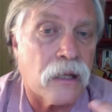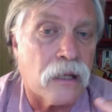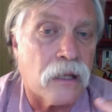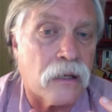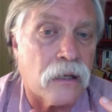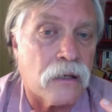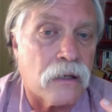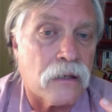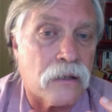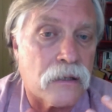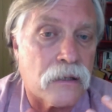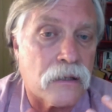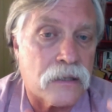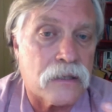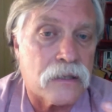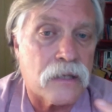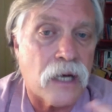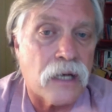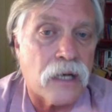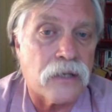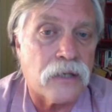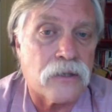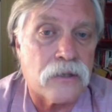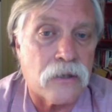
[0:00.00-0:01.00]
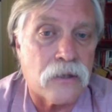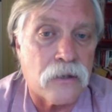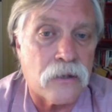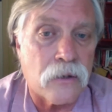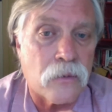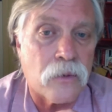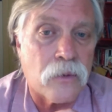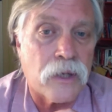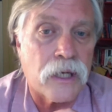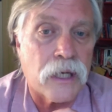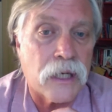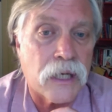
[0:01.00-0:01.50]
the site so that
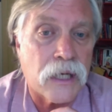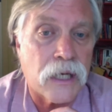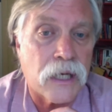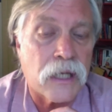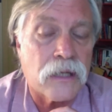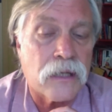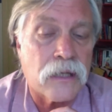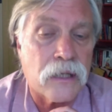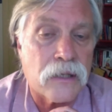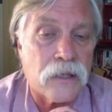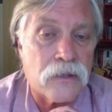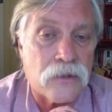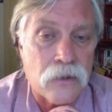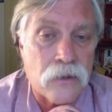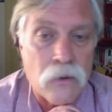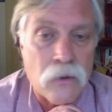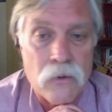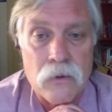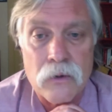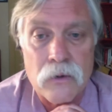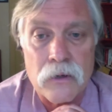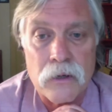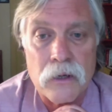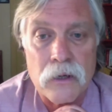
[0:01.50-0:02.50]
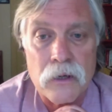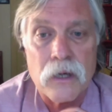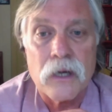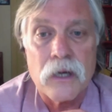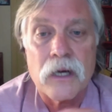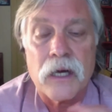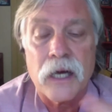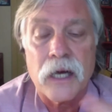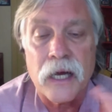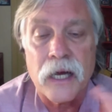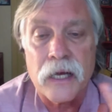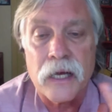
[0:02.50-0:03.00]
we can get things going
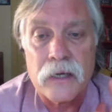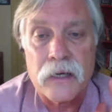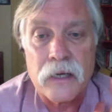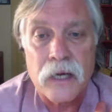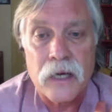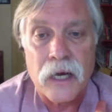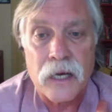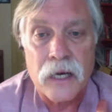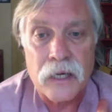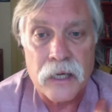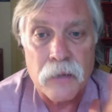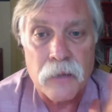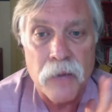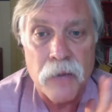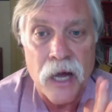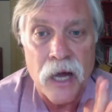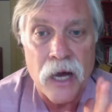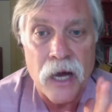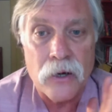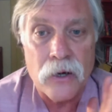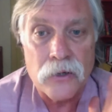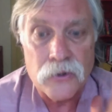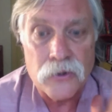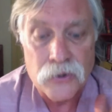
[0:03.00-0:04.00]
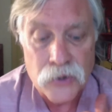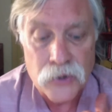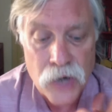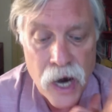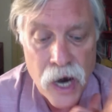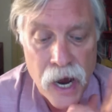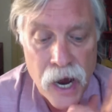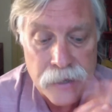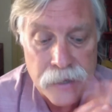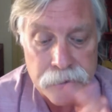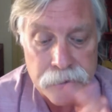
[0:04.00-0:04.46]
and kind of get back on track.